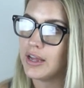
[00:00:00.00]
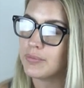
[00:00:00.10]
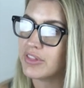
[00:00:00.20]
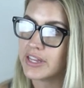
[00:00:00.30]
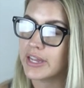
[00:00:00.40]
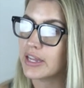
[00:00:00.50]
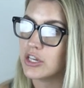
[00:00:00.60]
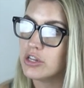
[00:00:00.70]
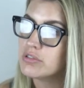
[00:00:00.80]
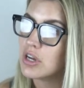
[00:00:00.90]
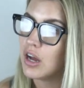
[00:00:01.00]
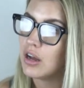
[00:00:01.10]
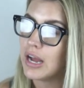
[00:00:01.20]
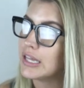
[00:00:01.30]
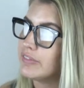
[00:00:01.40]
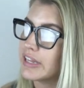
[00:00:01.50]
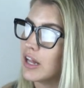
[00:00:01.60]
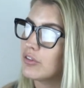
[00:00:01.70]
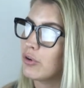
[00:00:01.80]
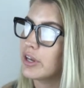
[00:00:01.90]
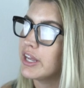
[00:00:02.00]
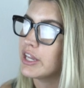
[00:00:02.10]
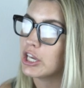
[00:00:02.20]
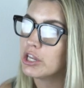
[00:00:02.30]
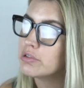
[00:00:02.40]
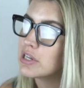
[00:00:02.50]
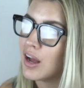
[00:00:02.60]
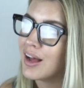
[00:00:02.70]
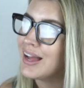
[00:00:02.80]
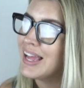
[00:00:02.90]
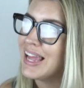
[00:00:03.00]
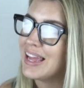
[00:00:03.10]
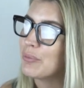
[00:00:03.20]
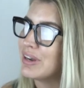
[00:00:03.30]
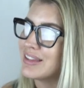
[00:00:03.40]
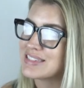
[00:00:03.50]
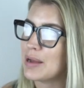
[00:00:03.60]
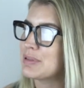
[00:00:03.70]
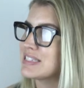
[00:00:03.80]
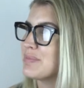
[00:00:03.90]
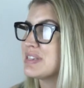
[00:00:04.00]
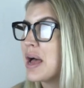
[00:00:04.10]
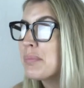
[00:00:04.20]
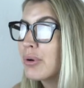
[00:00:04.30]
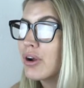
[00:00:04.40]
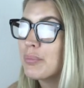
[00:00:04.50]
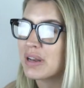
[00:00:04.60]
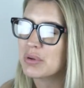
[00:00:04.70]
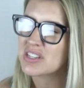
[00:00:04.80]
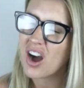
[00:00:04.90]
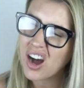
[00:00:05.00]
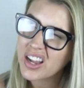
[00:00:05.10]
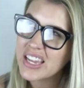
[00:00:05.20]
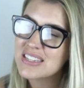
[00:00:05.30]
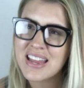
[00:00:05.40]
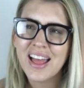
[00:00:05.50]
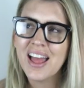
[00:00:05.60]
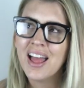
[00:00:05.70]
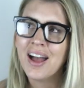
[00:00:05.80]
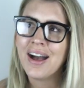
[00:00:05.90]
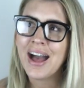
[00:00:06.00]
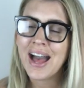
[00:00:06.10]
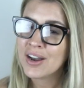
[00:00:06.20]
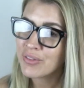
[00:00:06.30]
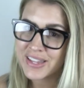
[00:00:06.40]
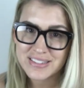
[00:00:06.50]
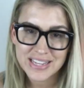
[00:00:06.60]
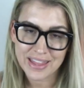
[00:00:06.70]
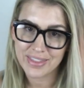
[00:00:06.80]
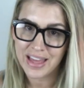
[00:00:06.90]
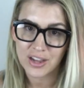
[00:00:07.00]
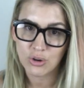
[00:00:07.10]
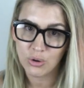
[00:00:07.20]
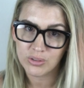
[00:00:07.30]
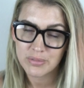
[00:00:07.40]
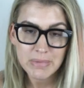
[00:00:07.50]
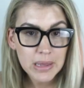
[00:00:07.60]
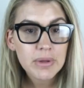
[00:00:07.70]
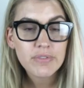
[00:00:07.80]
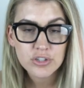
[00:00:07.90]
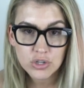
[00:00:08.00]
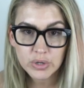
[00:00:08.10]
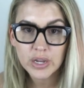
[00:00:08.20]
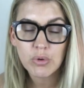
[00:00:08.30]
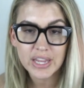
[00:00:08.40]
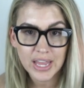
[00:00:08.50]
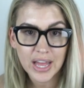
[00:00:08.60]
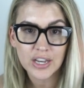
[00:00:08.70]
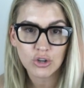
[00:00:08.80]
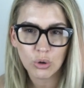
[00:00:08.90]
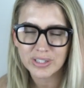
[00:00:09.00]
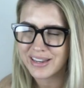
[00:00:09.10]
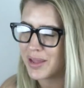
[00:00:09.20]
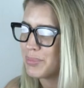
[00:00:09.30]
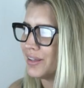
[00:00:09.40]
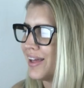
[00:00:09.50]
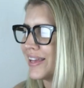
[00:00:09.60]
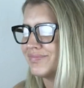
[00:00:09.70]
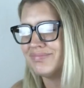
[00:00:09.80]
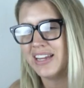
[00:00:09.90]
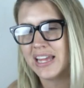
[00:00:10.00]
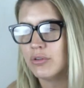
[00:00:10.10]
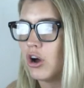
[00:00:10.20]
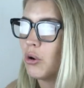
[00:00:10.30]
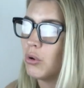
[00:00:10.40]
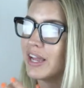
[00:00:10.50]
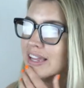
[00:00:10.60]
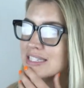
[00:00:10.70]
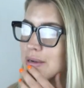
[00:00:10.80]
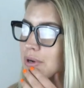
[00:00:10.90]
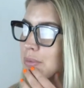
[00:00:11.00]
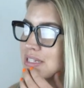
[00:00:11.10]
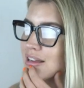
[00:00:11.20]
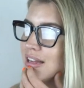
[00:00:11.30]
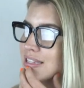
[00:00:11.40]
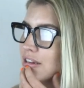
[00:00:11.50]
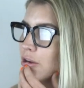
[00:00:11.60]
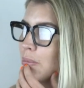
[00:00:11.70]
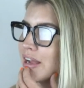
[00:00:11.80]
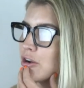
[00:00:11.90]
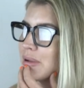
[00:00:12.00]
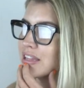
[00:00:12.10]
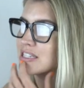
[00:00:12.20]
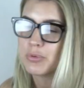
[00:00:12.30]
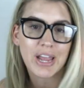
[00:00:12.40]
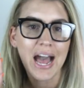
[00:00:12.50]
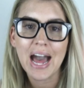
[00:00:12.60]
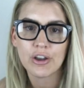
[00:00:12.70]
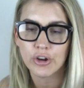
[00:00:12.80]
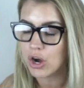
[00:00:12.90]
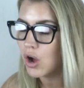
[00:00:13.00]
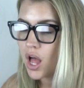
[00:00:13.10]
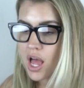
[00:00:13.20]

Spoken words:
I'm thinking in Utah, I live in California, in Utah. When did this happen? September, but it was August. I don't think it's getting that cold. Maybe if you're soaking wet, yeah, and cold at night, but like, and oh, well, I guess they were in Wisconsin or Wyoming at this point. I don't know.